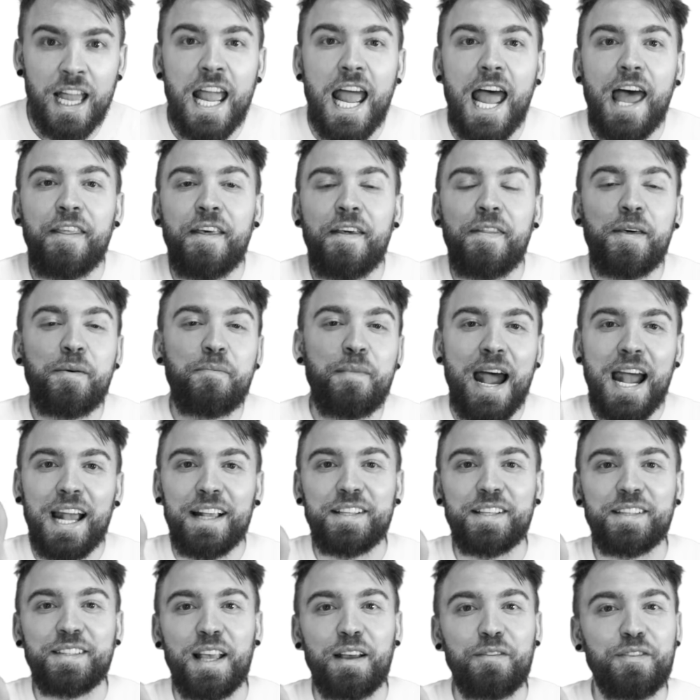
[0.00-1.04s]
and then the
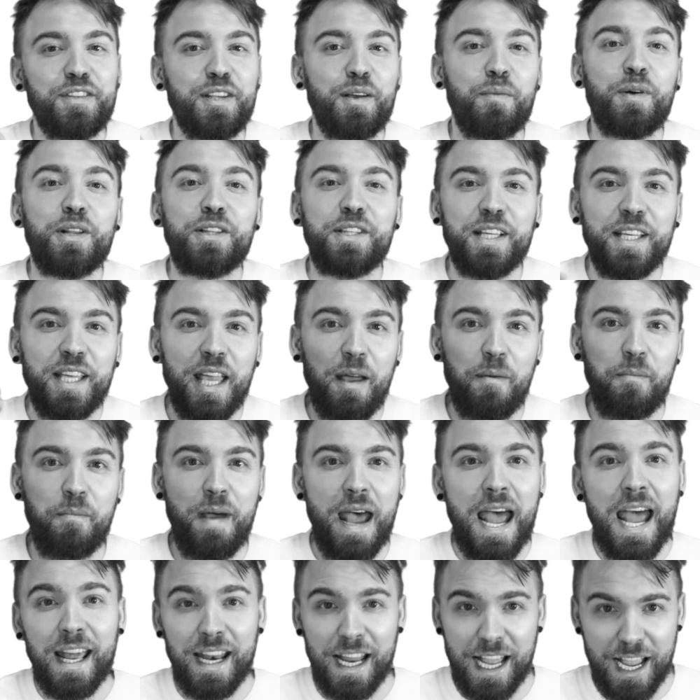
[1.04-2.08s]
masses have someone to get
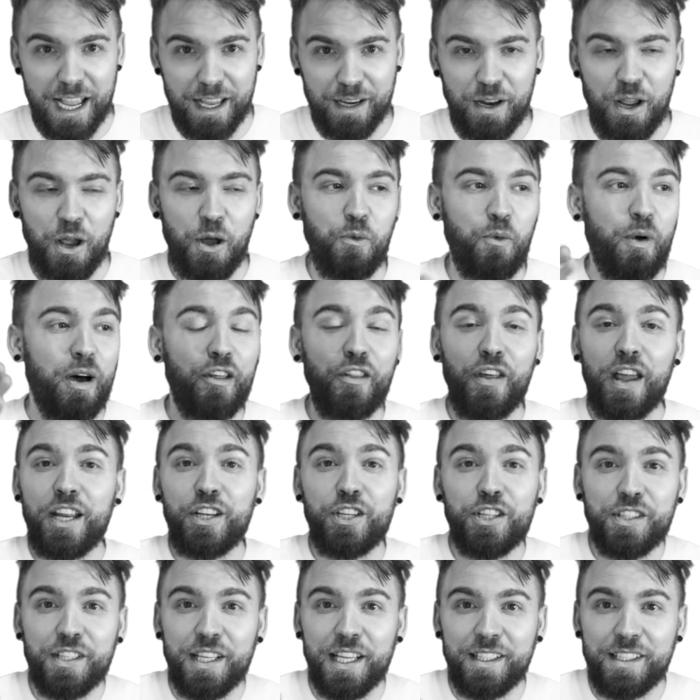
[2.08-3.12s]
mad at while they
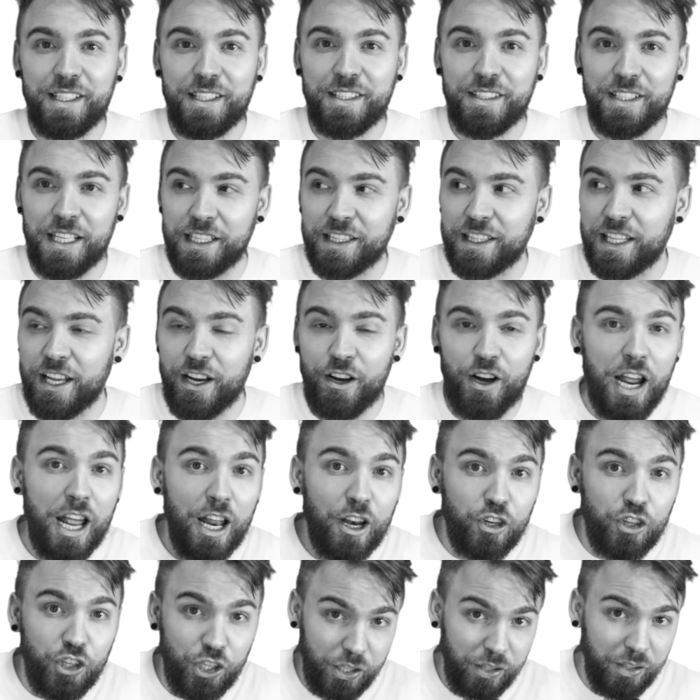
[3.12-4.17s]
just get to sit there and
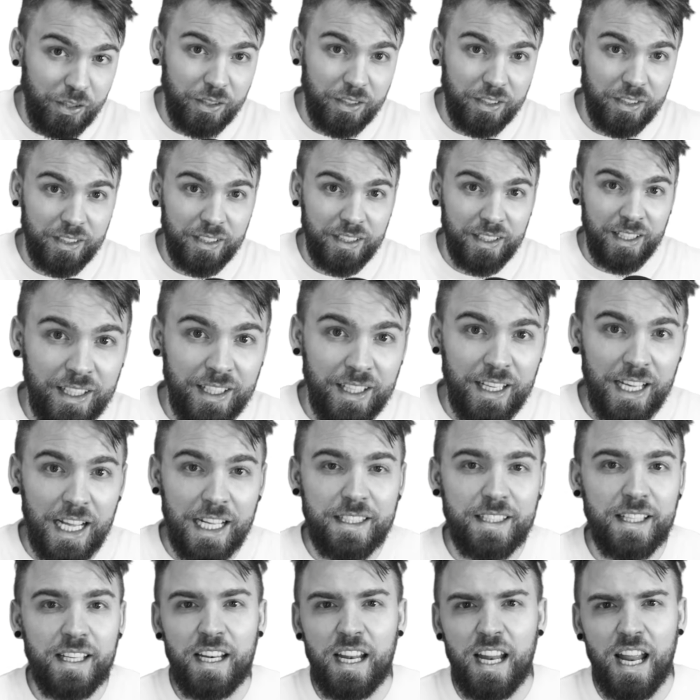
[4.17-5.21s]
chill. It's
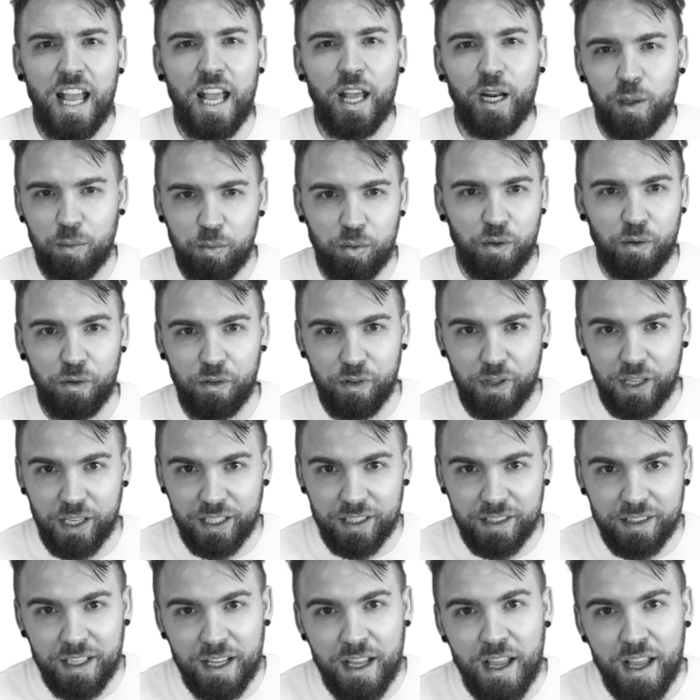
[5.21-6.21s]
an Oedipal thing.